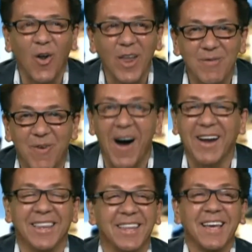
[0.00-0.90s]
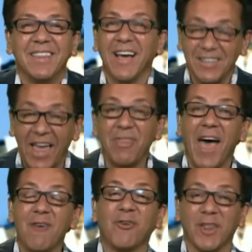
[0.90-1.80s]
Dolly Parton. That, and
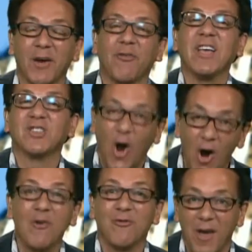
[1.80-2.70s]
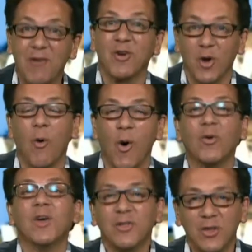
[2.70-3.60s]
that, funny enough, is her favourite
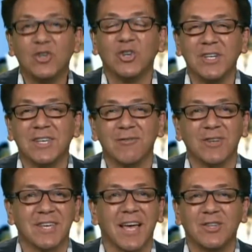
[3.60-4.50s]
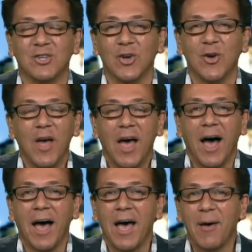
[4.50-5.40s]
quote yeah. that she's ever said too.
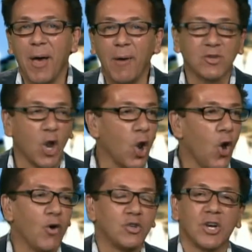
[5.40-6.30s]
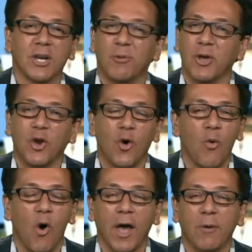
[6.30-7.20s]
Um, it was a long journey, but you know
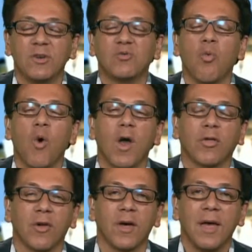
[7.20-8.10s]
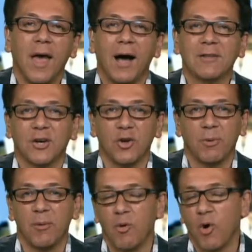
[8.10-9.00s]
what? It was worth it. I'll tell you a
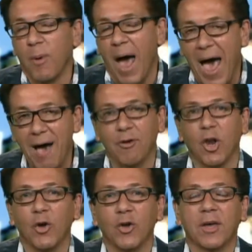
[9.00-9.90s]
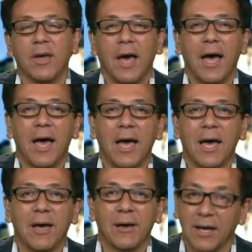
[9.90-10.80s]
bit more, but have a look.
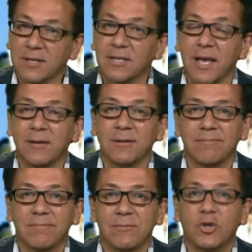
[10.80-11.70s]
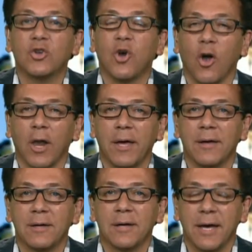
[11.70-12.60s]
Uh, as I said, good golly,
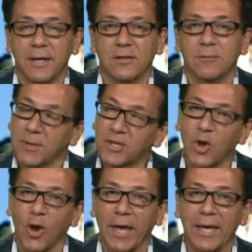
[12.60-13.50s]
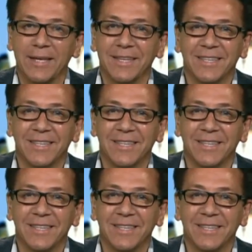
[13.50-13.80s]
it's Miss Dolly.